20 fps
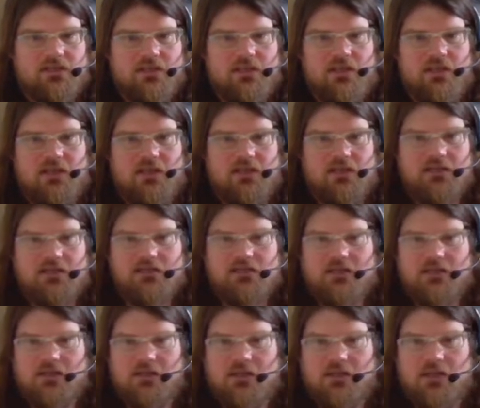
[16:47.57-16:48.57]

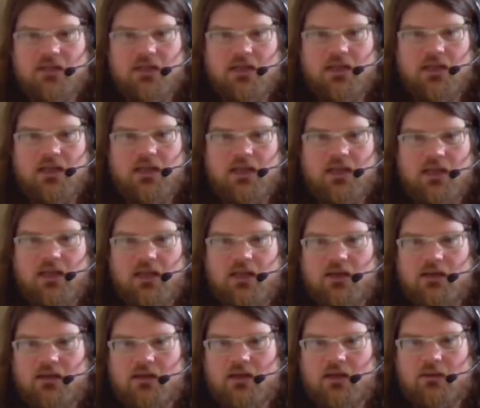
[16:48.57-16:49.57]
is
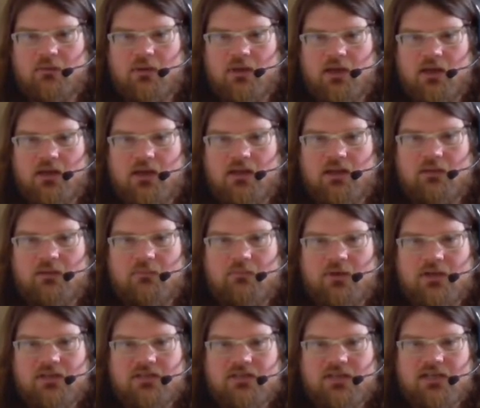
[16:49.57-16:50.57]
in
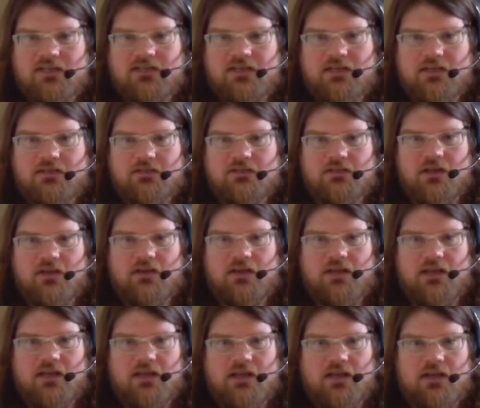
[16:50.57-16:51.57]
my settings, go to
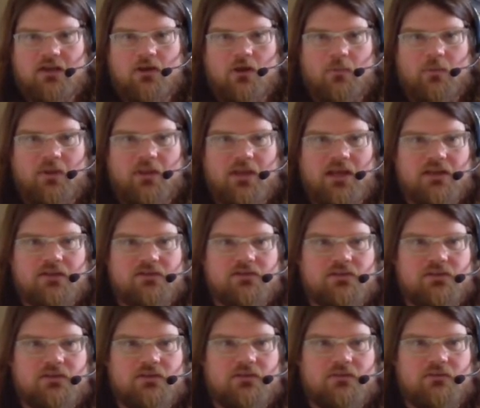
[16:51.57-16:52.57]
here, copy that
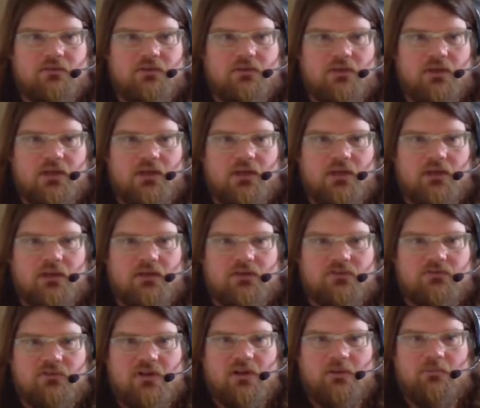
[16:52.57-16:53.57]
to
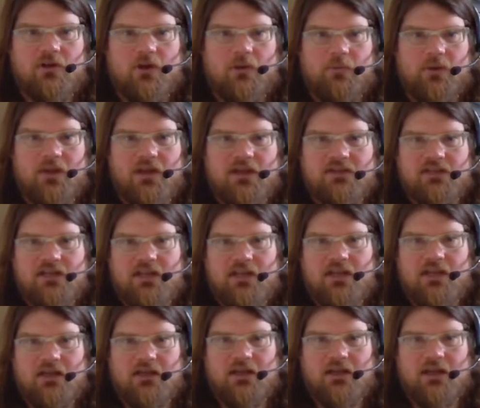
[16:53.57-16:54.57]
stream, copy it into
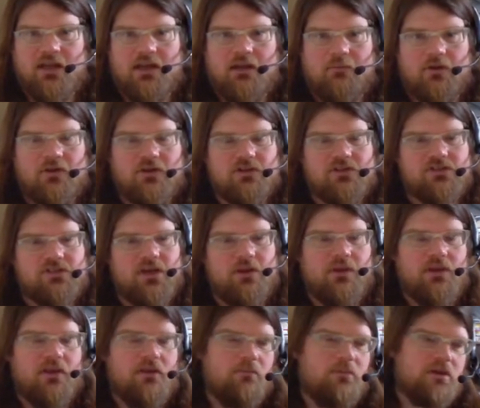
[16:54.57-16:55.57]
here. Again, I'm not going to show
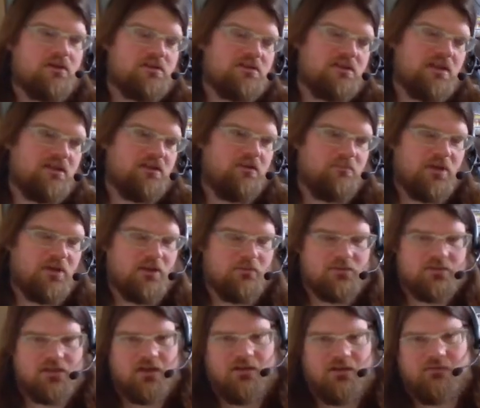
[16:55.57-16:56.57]
it you because then you'd be
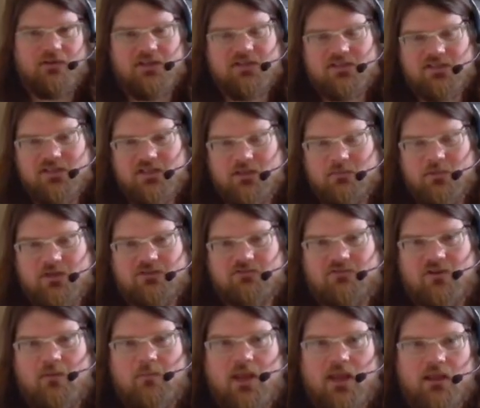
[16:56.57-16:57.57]
able to kind of like steal my
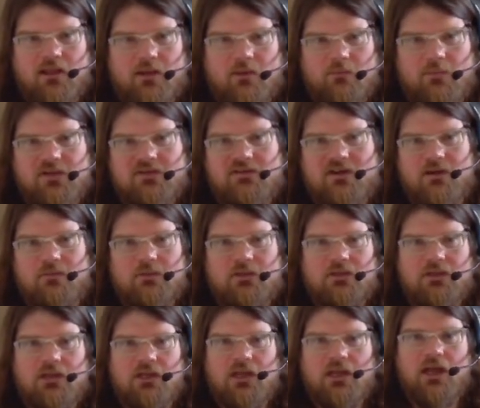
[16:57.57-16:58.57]
streaming, and that would be
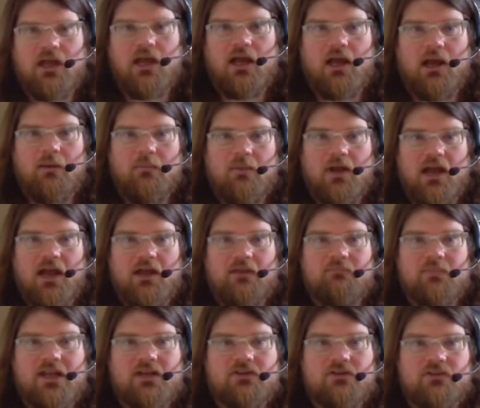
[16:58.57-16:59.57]
terrible.
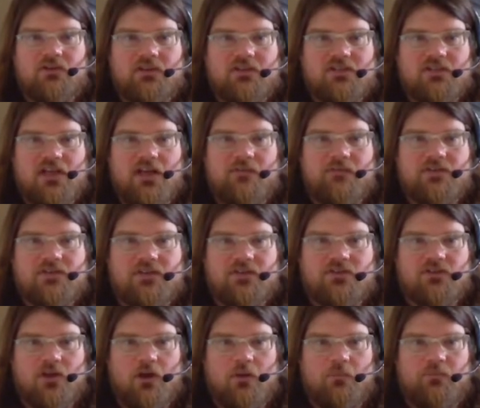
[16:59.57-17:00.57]
And make sure the service at the
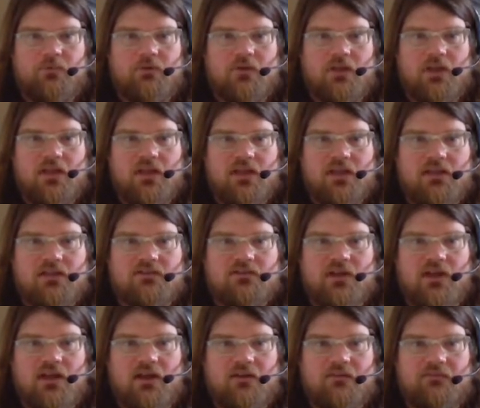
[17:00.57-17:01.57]
top is
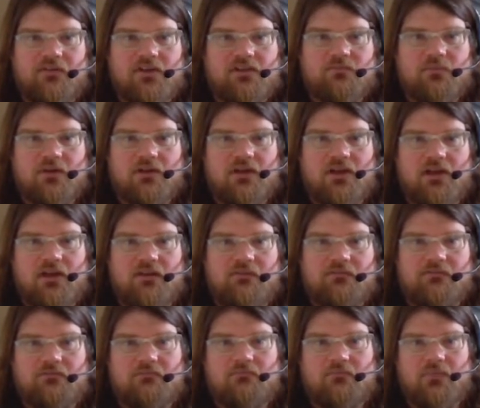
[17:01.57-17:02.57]
Facebook
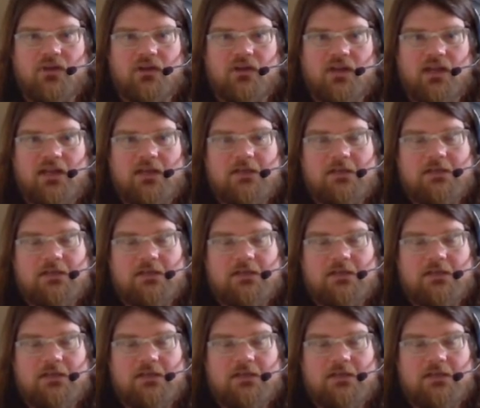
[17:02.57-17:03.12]
Live. Okay,